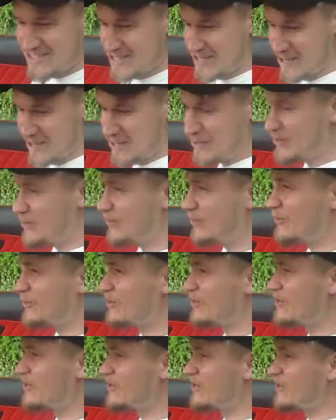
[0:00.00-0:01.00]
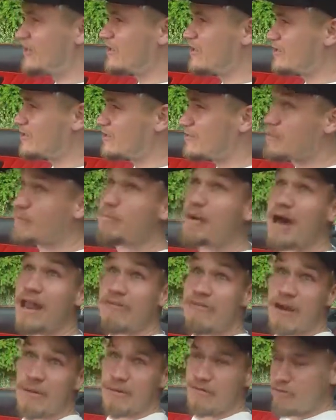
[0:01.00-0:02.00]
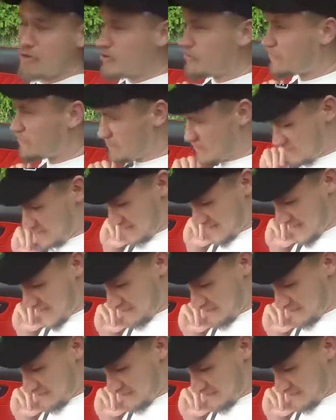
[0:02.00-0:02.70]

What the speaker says: To the panoramic roof that I